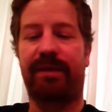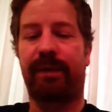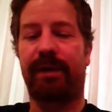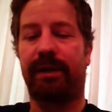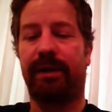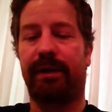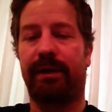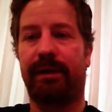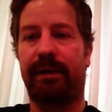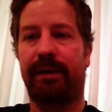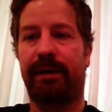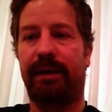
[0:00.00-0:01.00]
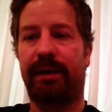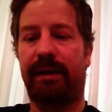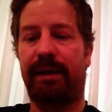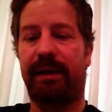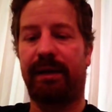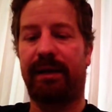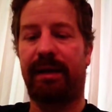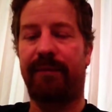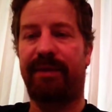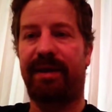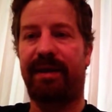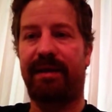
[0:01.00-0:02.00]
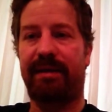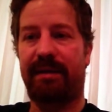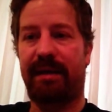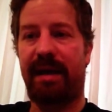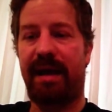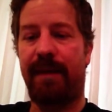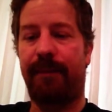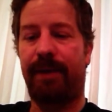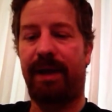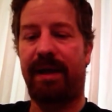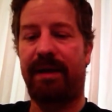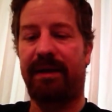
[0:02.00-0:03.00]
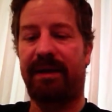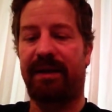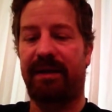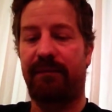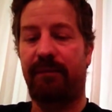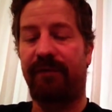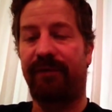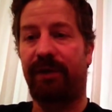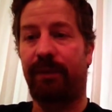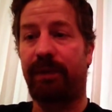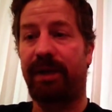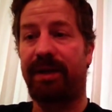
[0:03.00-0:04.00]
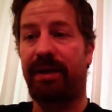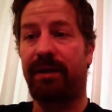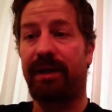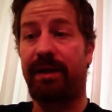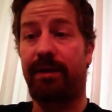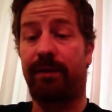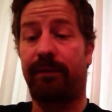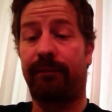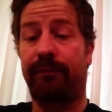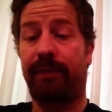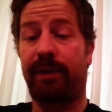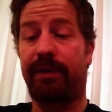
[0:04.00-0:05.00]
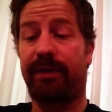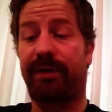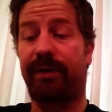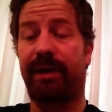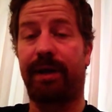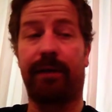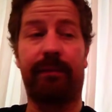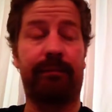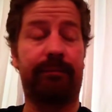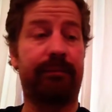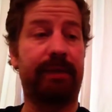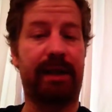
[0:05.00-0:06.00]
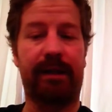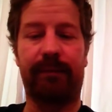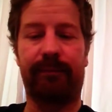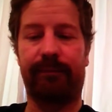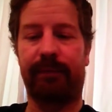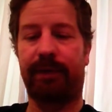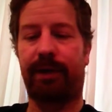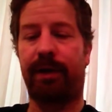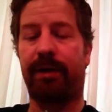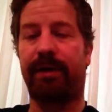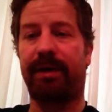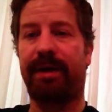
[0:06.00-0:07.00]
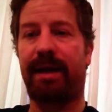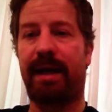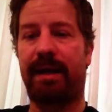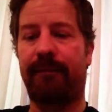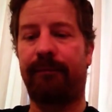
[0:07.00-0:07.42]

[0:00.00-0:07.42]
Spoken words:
where it comes up and whenever you place your needle, it goes through here. Now, I'll show you on this guy.